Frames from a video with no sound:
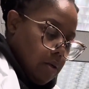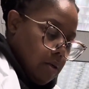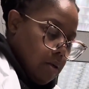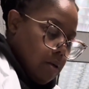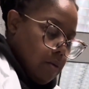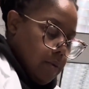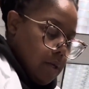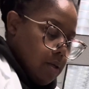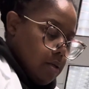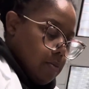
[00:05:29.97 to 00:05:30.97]
I'm going to
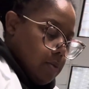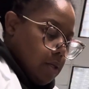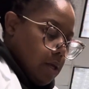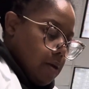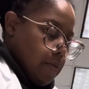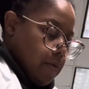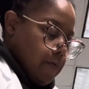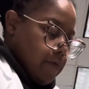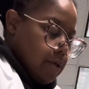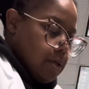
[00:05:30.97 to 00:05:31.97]
place some tape
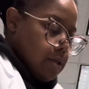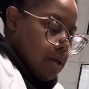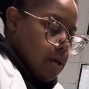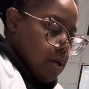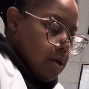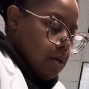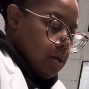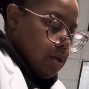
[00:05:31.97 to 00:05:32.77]
over the side.